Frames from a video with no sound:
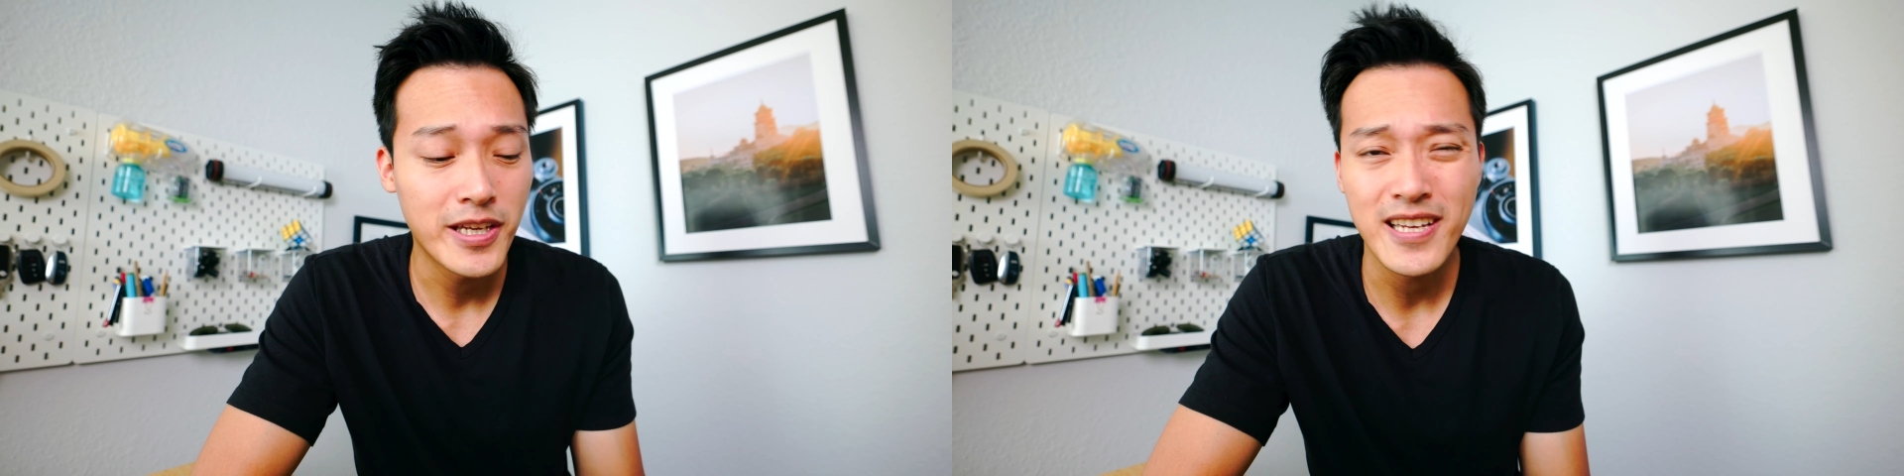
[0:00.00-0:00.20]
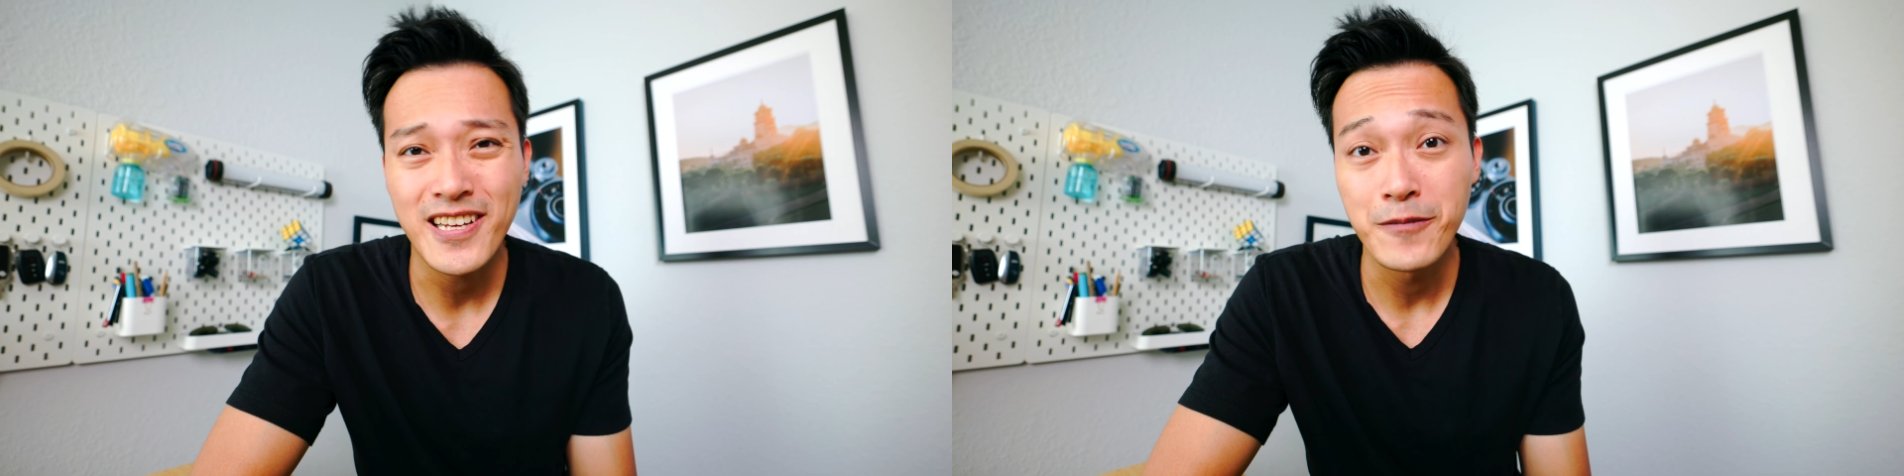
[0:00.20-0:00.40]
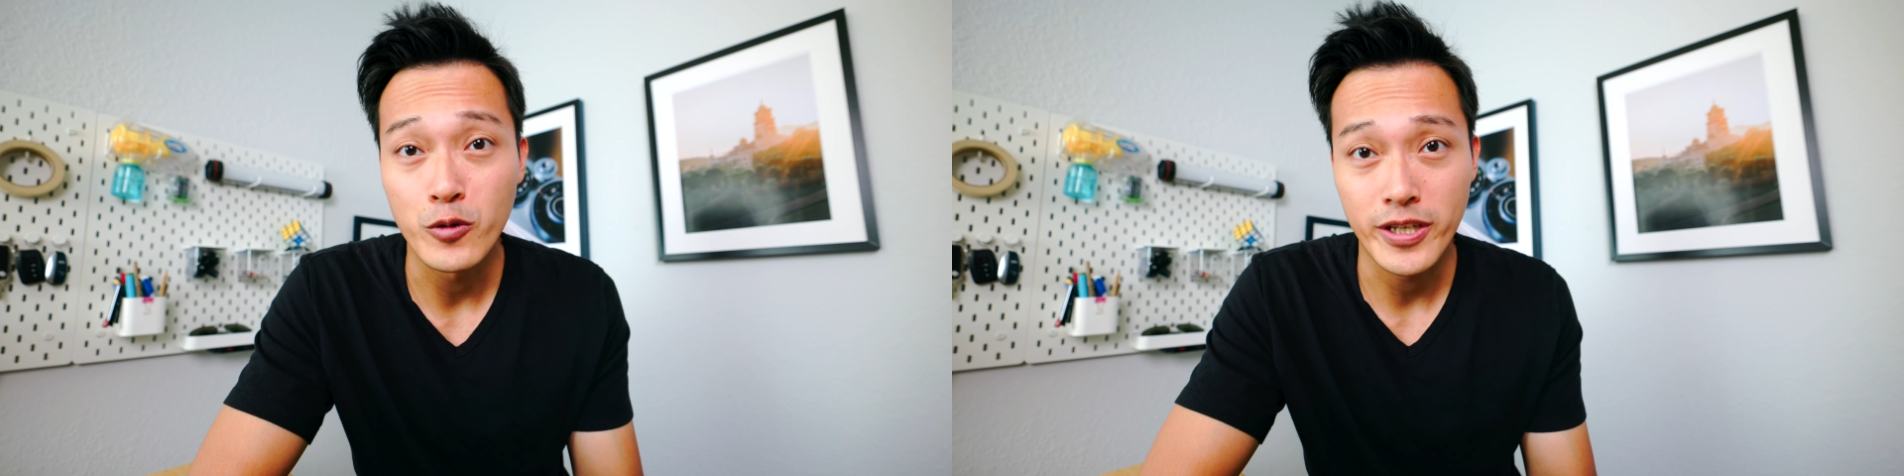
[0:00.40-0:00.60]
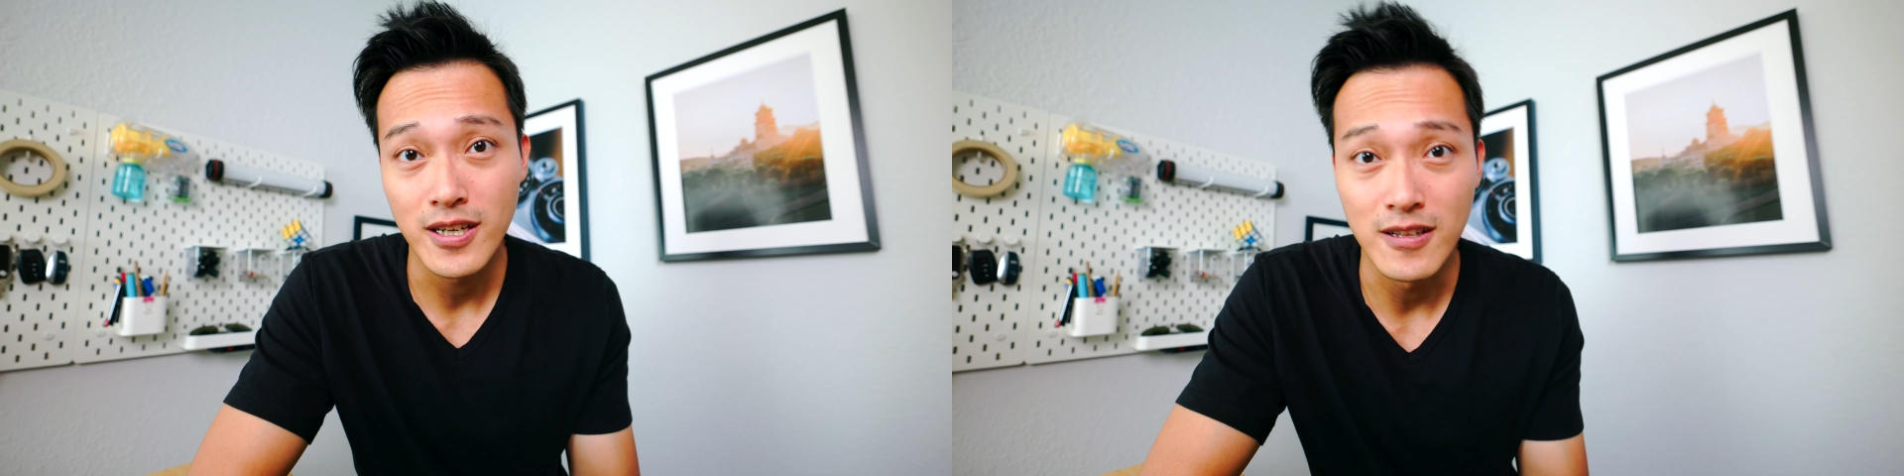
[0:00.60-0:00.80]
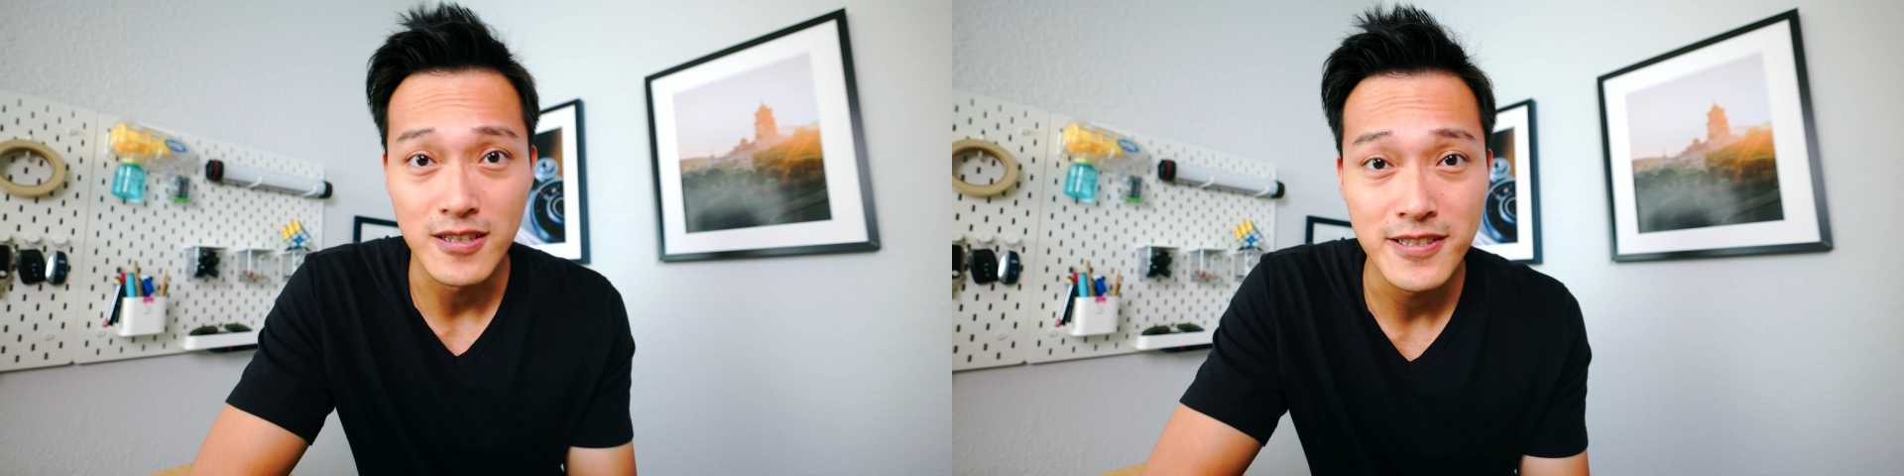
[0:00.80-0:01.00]
can get more
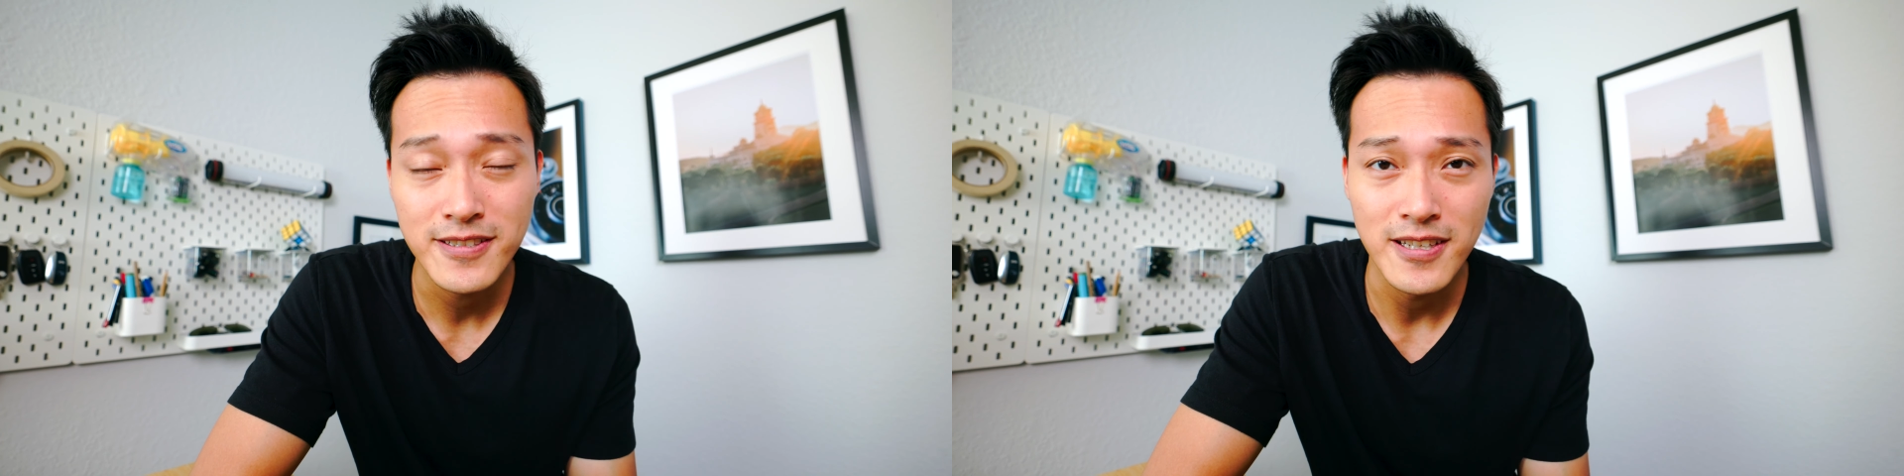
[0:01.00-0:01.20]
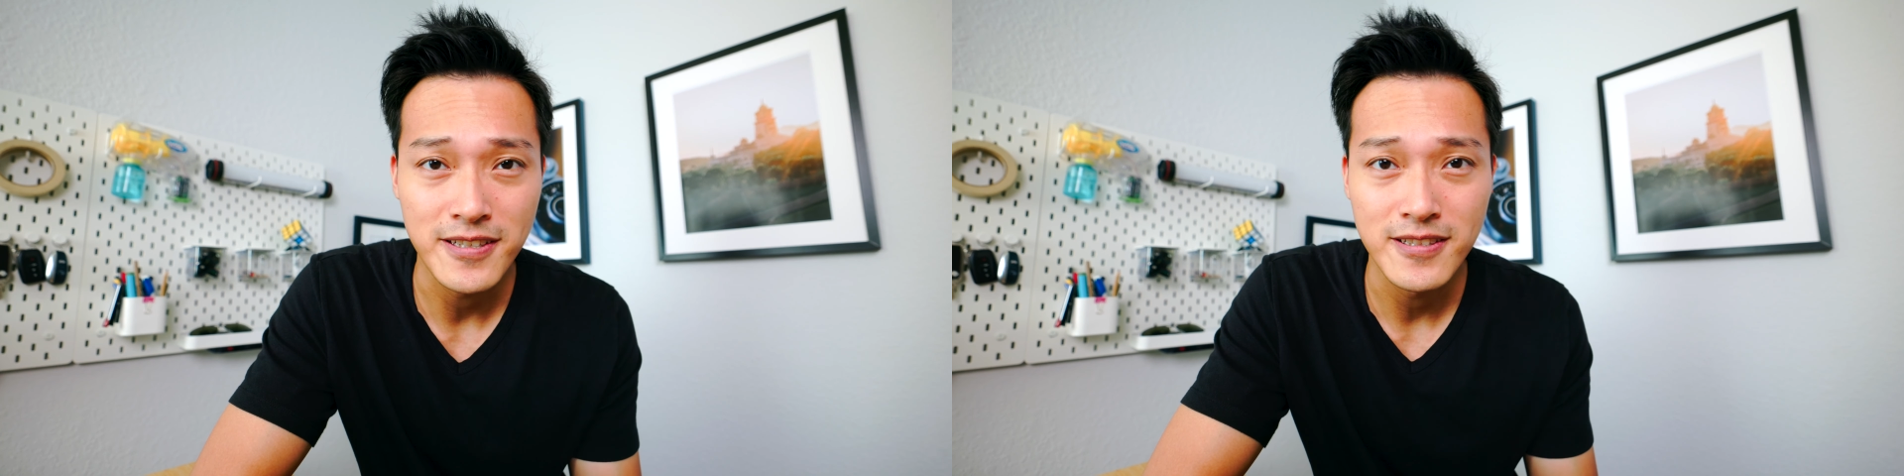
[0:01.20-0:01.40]
colors like